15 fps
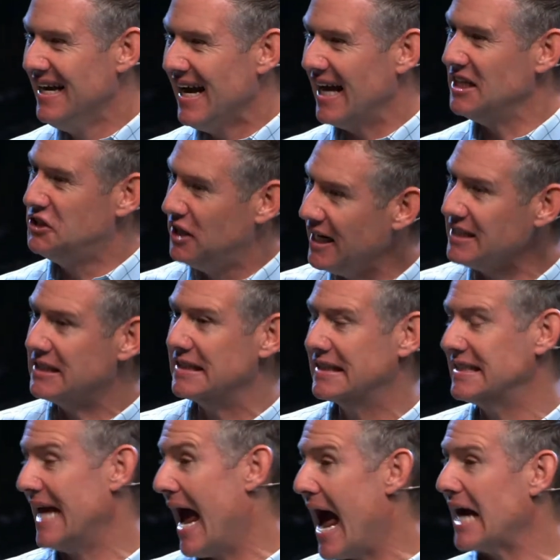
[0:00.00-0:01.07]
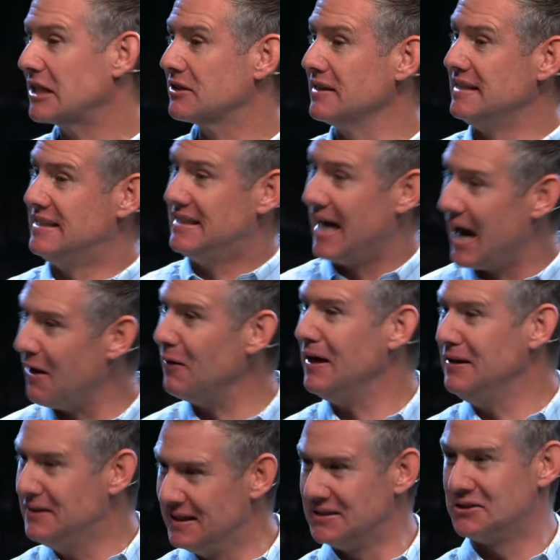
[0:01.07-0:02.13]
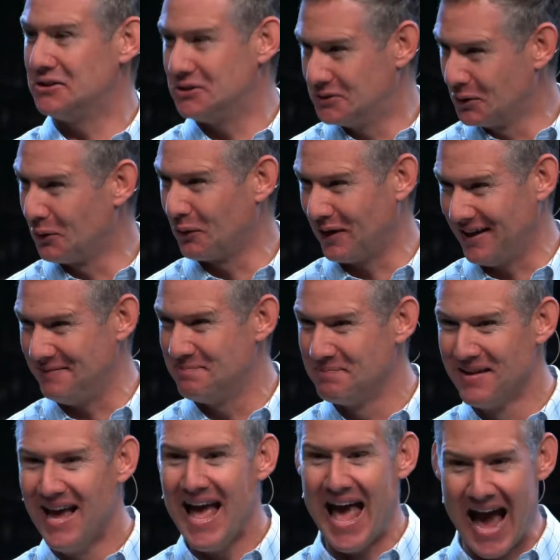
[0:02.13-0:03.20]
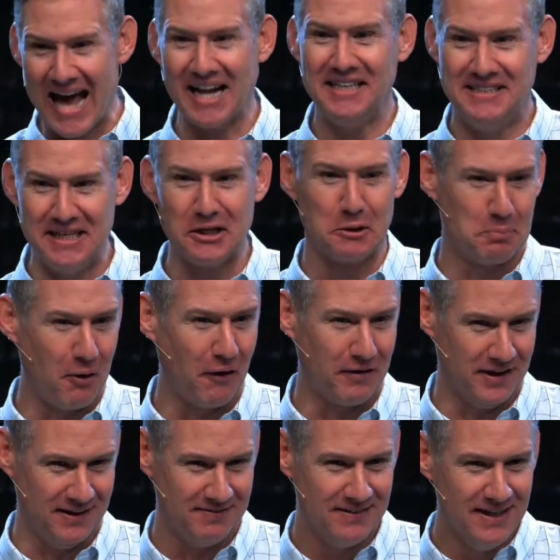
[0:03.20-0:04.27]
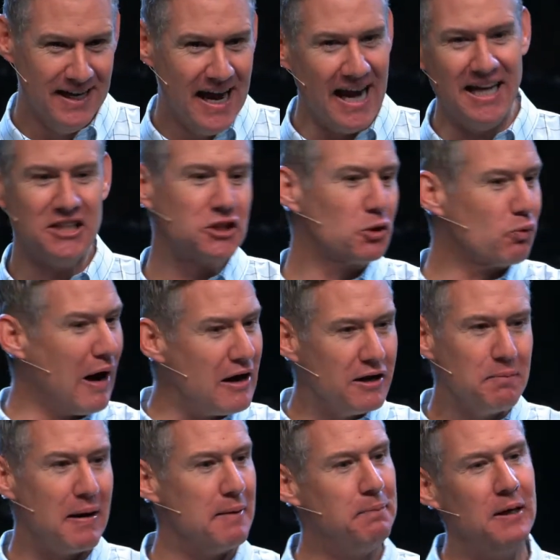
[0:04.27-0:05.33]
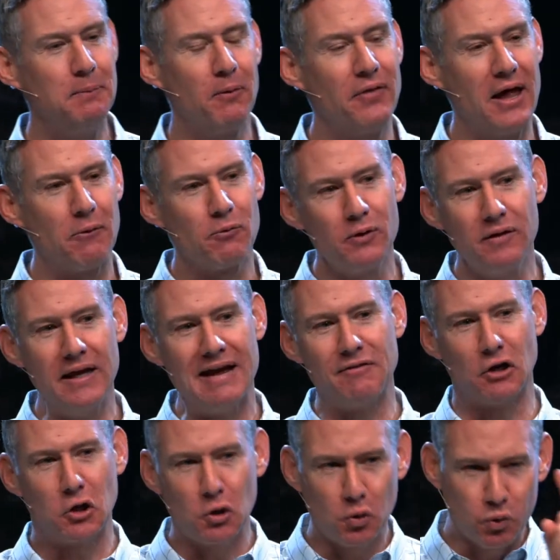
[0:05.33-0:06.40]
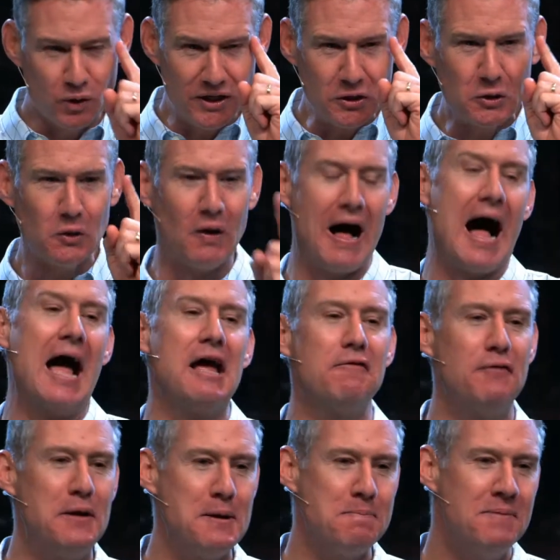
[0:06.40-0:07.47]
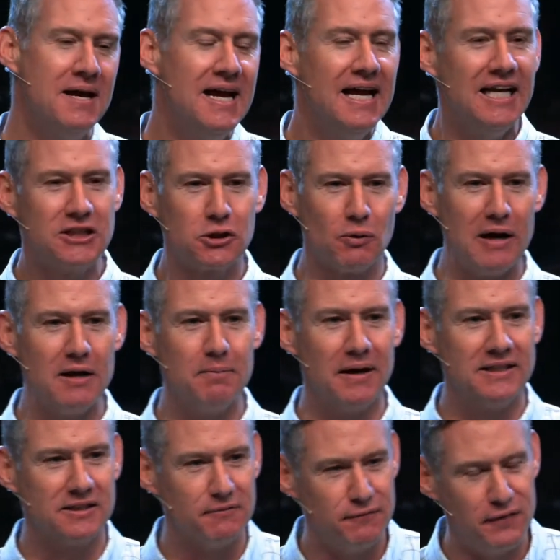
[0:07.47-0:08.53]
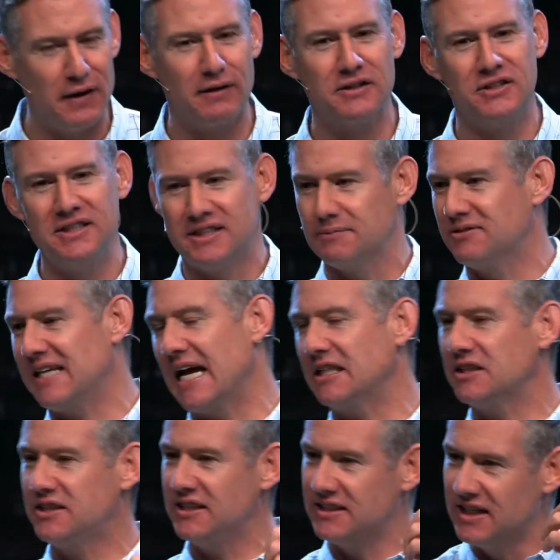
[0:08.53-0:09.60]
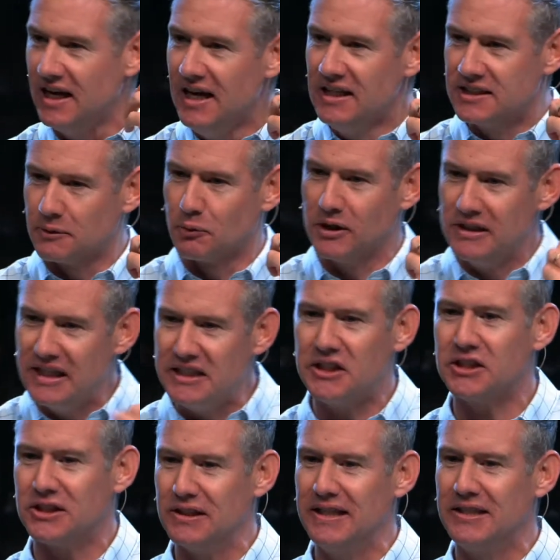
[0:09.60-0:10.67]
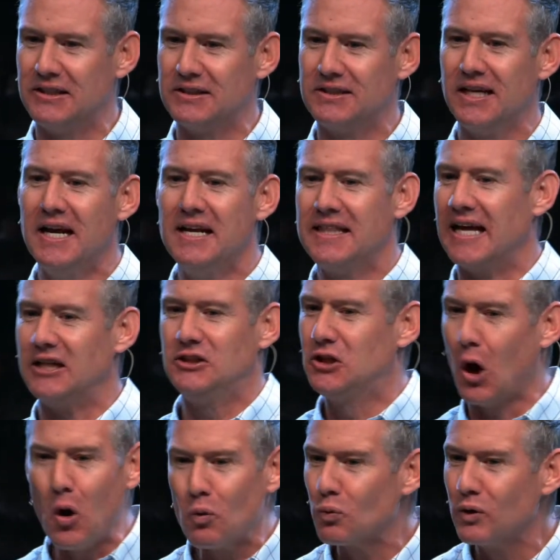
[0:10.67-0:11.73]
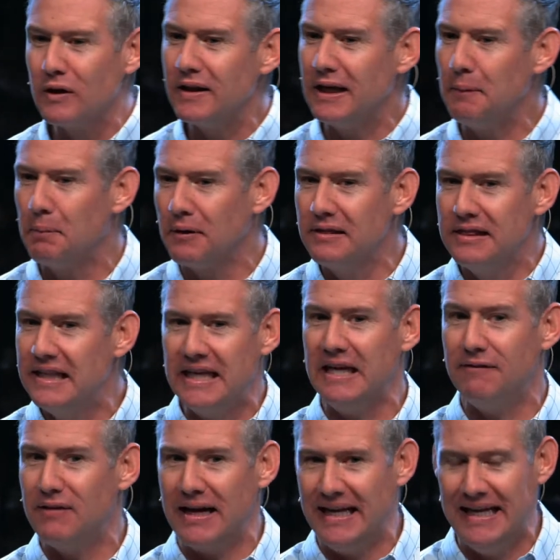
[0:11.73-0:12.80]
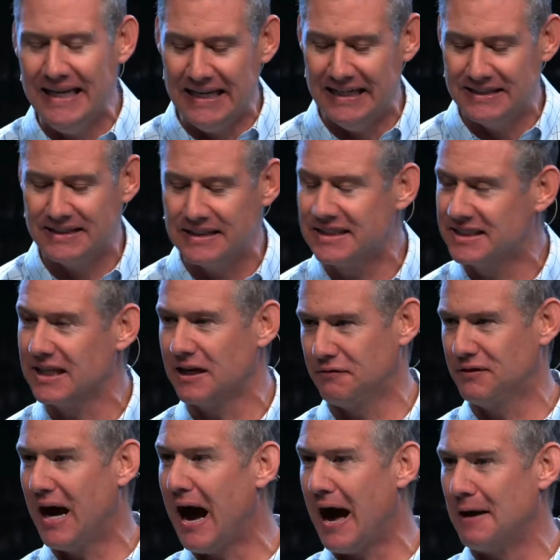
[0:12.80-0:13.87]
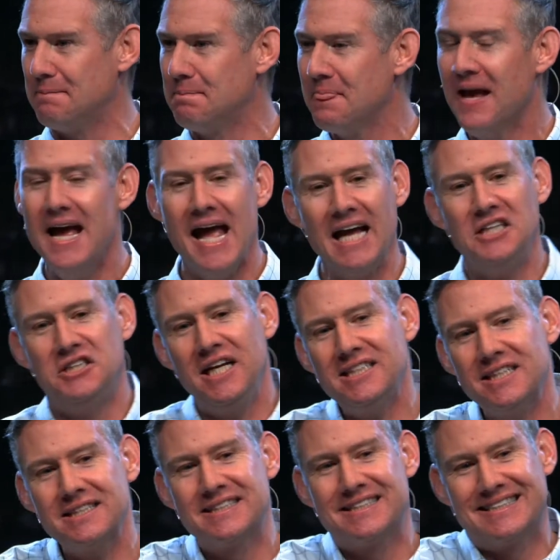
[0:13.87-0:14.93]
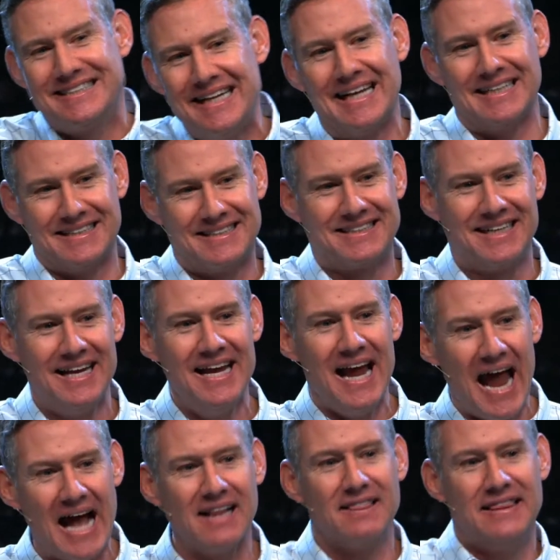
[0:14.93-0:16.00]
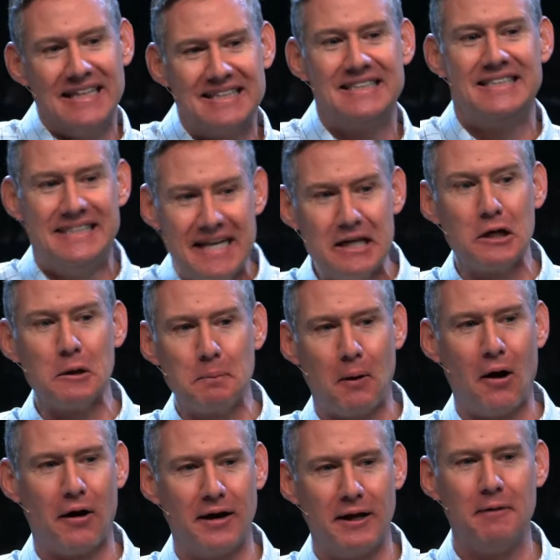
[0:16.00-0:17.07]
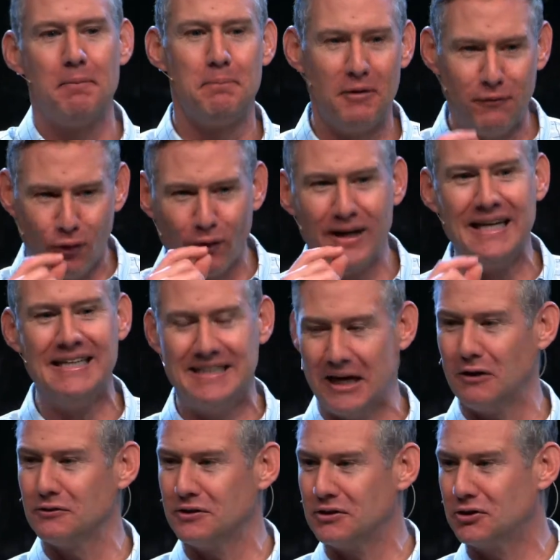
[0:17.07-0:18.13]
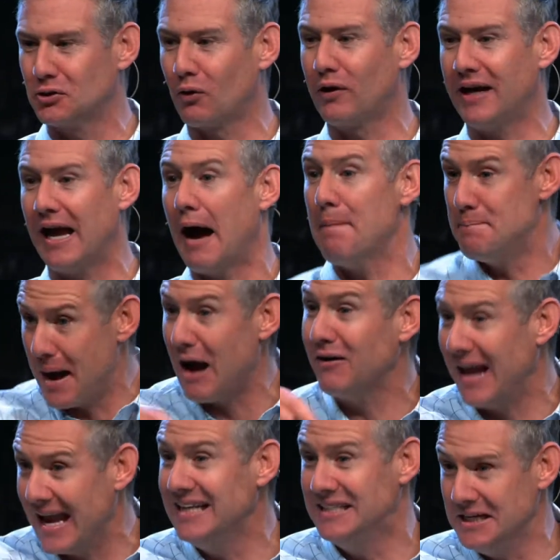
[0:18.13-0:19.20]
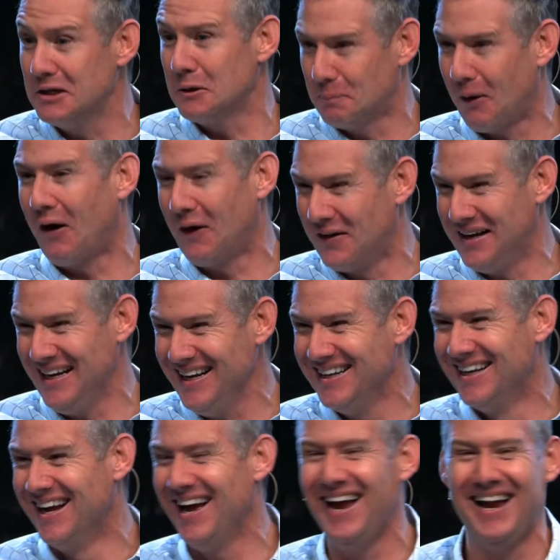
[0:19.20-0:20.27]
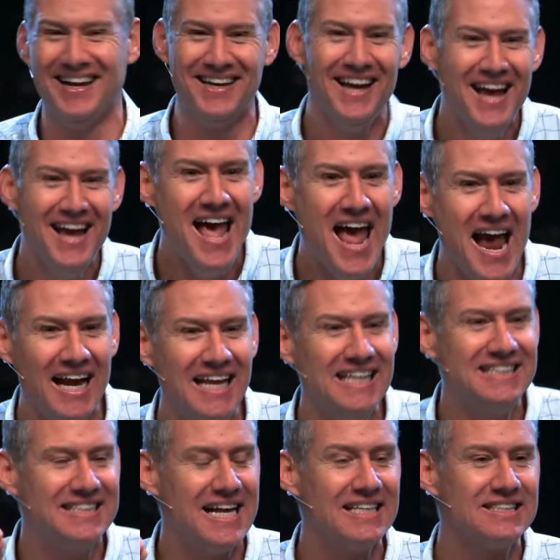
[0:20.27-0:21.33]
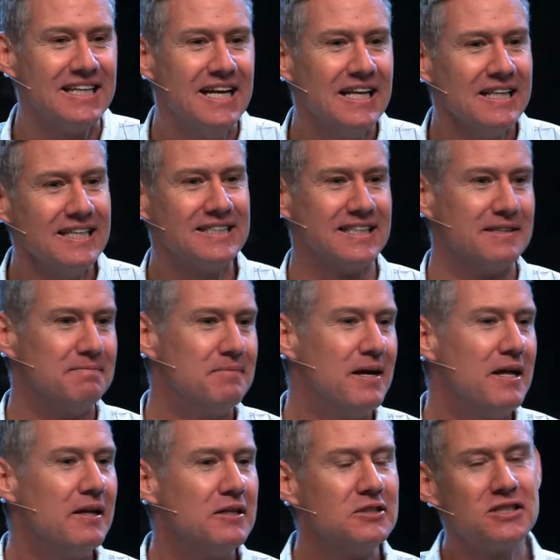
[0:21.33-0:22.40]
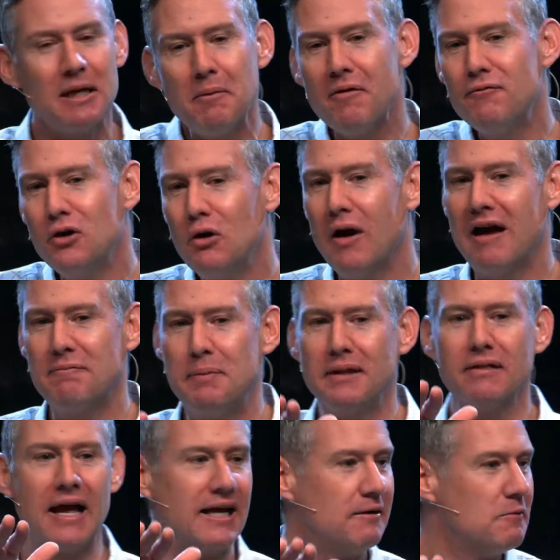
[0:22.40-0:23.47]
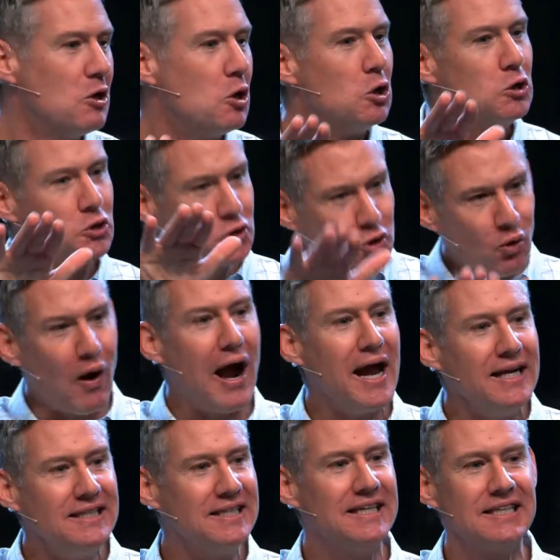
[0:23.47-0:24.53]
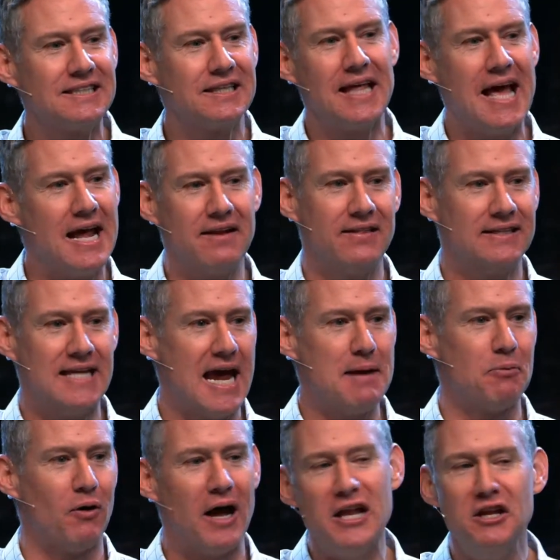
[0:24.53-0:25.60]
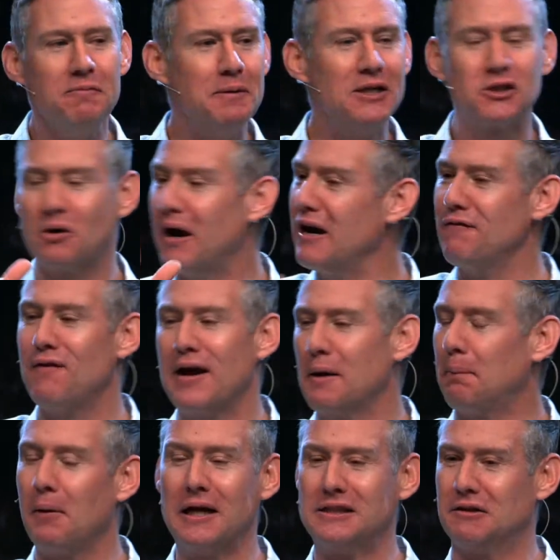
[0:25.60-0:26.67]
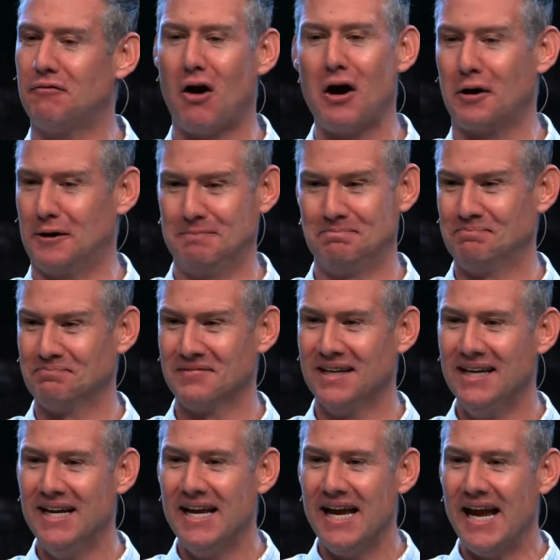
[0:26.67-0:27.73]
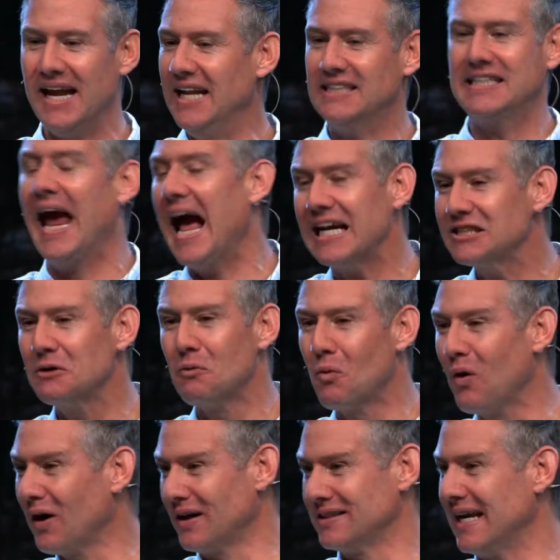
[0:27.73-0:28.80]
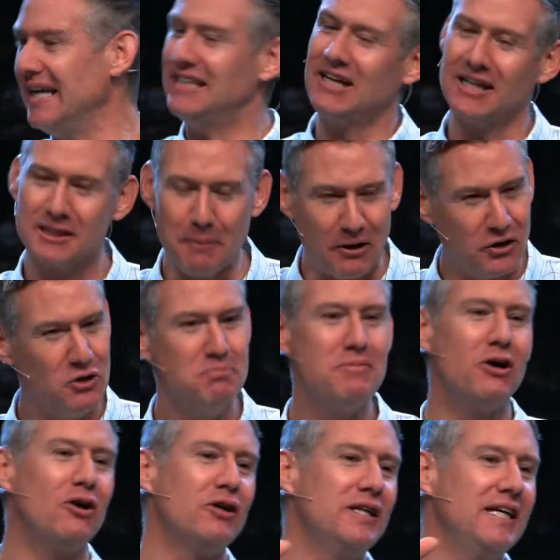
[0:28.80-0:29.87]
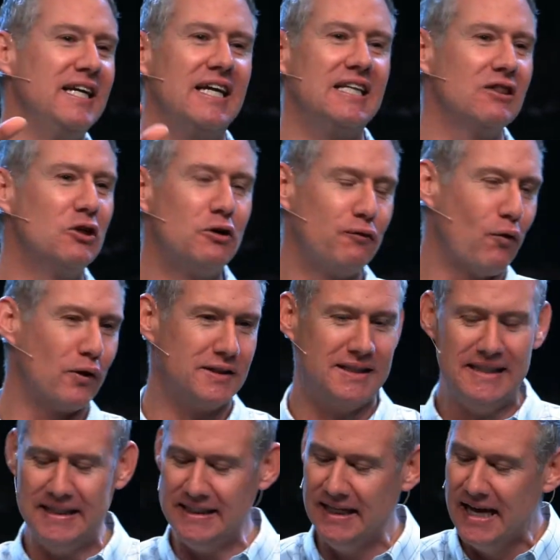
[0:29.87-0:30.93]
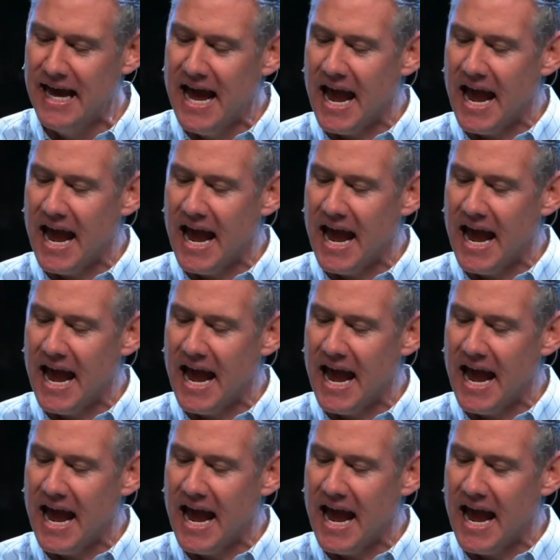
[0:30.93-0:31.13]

And Jesus is actually telling this story. at a dinner party. And he's surrounded by people that really have a critical eye of him. He's surrounded by some Pharisees, some Sadducees, some religious leaders that don't really believe that he is the Son of God. And Jesus sits at this dinner party before he tells a story about a dinner party. And he says, listen, some of you have been like trying to get to the head of the table and you've been trying to find a place of honor. And it hasn't worked. And he talks about humility in Luke 14.